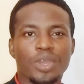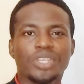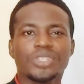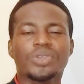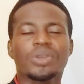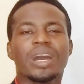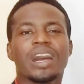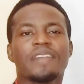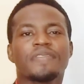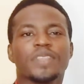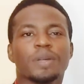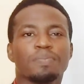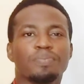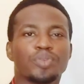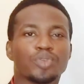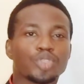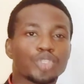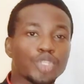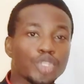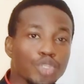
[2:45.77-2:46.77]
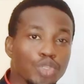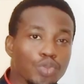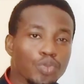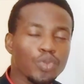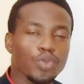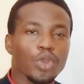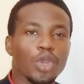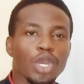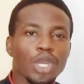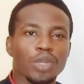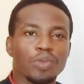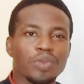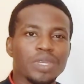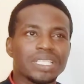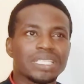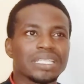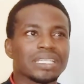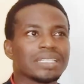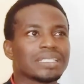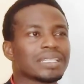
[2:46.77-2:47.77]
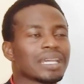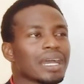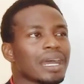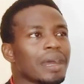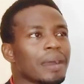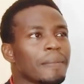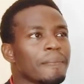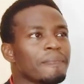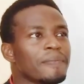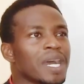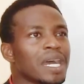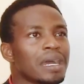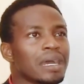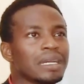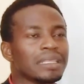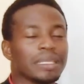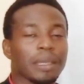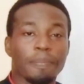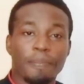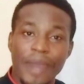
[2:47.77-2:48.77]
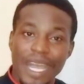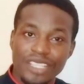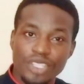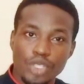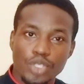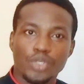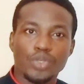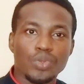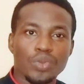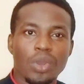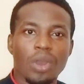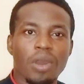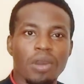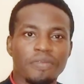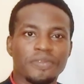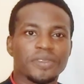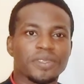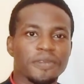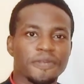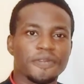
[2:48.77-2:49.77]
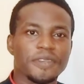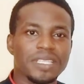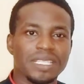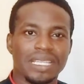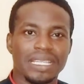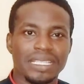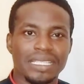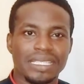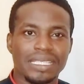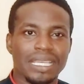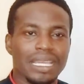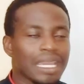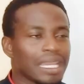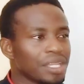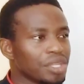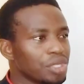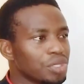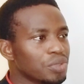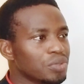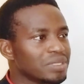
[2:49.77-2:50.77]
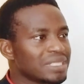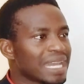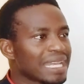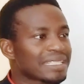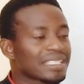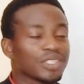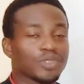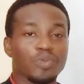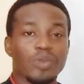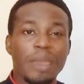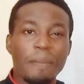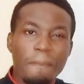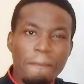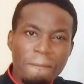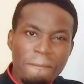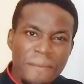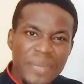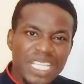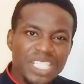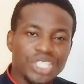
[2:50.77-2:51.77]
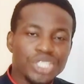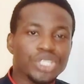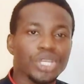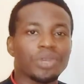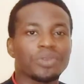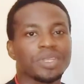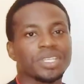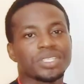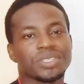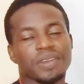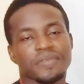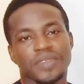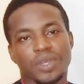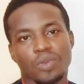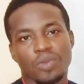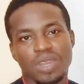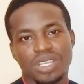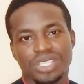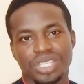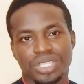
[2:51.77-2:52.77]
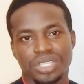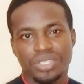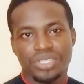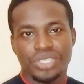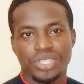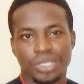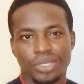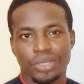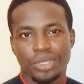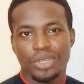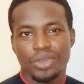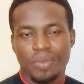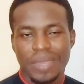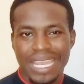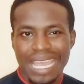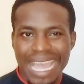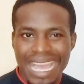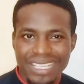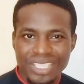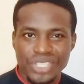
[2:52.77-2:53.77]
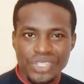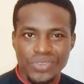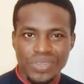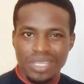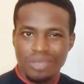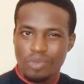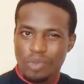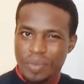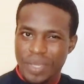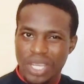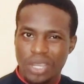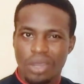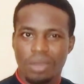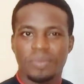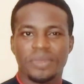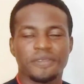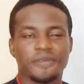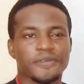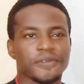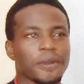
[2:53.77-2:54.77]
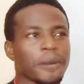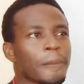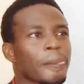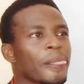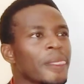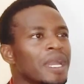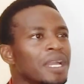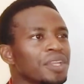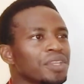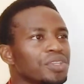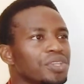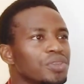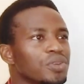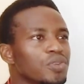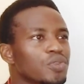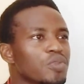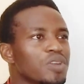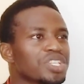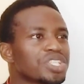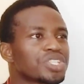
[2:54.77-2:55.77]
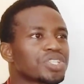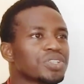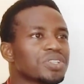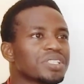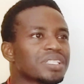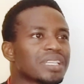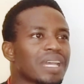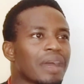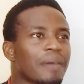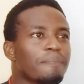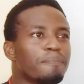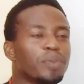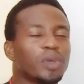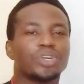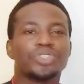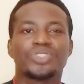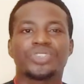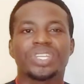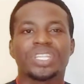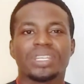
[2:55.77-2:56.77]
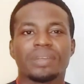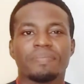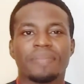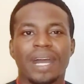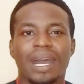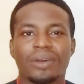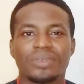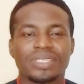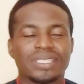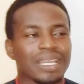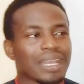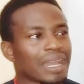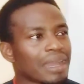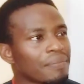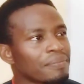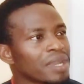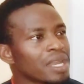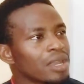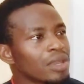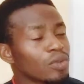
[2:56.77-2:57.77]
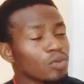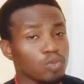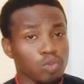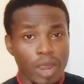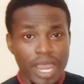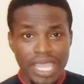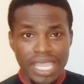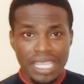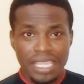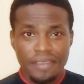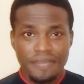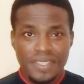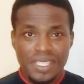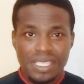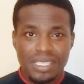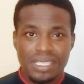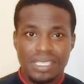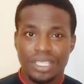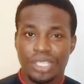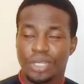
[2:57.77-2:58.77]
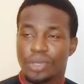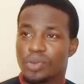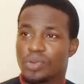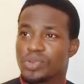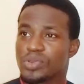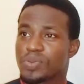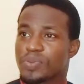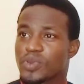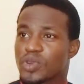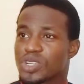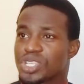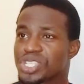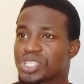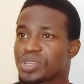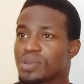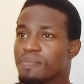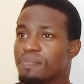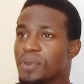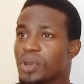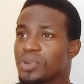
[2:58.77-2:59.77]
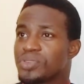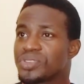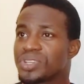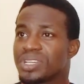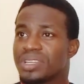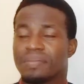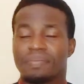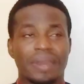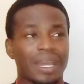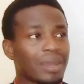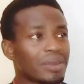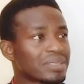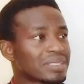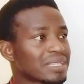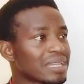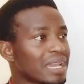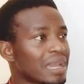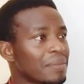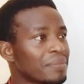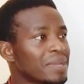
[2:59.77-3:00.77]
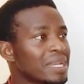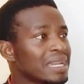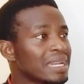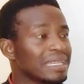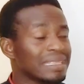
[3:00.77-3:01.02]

We also have the book two, which is um, the part two of the physics. You know, that is where majority of the questions you're going to be answering will be coming from. You know, questions um, bordering about um, waves, you know, question bordering about um,